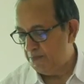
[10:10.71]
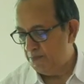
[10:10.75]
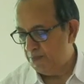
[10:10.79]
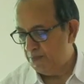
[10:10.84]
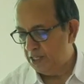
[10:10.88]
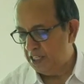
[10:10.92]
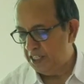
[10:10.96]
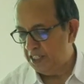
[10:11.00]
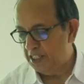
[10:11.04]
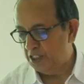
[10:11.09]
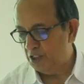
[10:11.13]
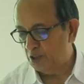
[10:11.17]

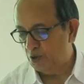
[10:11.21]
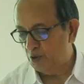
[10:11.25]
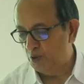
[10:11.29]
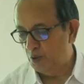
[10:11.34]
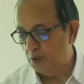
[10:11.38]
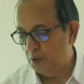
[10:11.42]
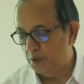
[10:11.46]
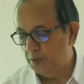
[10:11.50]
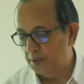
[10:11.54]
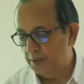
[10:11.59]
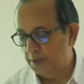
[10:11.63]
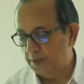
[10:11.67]
brain
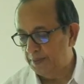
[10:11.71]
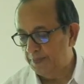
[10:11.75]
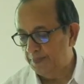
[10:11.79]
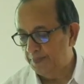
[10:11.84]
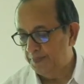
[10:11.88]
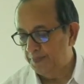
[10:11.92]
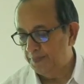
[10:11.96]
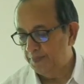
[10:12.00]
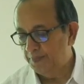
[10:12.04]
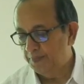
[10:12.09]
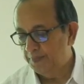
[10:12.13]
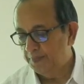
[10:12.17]
strokes,
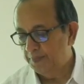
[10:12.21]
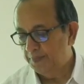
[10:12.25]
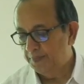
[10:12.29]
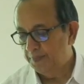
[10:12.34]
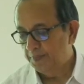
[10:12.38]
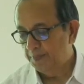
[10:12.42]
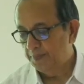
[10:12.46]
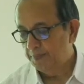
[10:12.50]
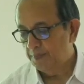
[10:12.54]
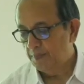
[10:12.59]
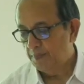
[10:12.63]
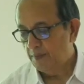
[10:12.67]

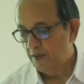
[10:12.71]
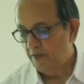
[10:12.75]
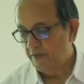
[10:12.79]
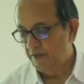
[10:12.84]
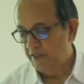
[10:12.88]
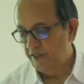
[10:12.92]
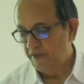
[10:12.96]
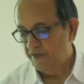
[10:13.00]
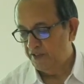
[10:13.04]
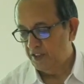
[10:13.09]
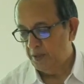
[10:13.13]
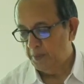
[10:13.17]

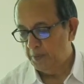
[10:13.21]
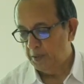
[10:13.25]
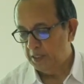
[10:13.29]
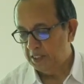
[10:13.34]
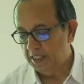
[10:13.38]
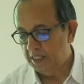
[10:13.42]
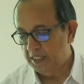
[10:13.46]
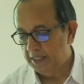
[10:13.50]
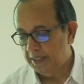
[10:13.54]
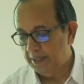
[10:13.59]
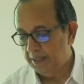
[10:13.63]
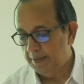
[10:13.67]

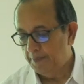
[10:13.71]
50%.